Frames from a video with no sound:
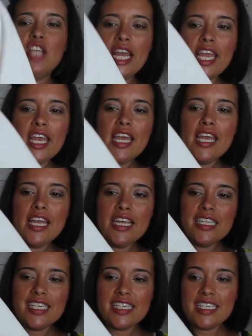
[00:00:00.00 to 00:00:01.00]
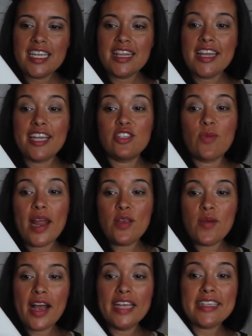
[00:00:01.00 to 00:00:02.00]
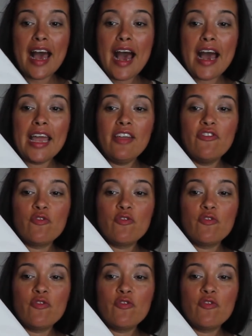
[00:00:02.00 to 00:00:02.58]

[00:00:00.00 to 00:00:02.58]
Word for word: jacket. That's right, you guys. I